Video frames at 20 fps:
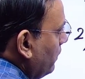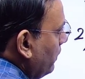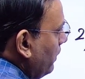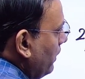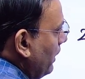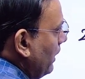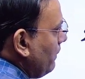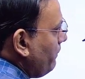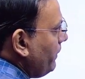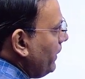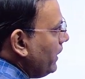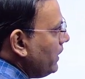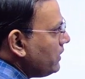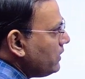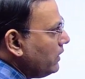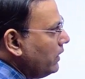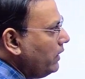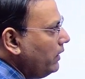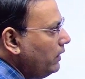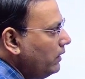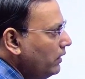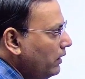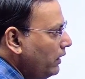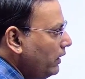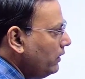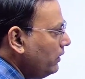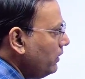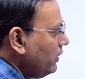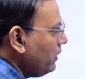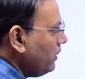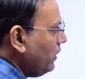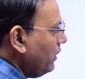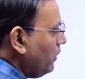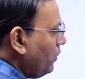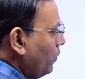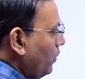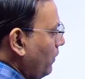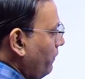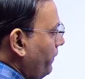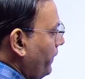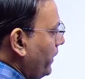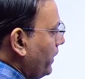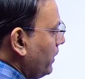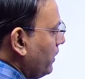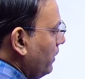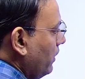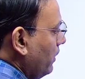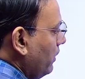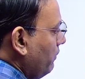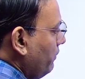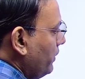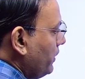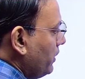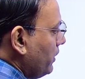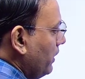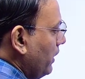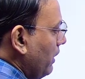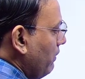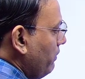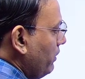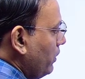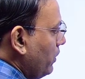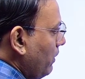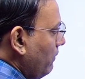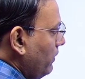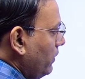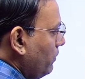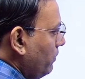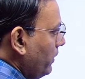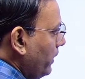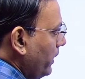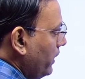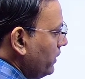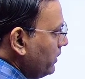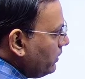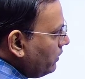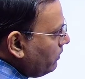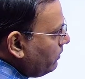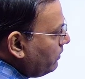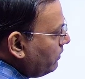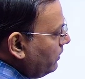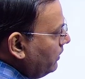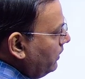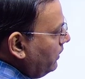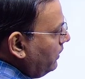IPSLA. And the third topic which I will cover today is your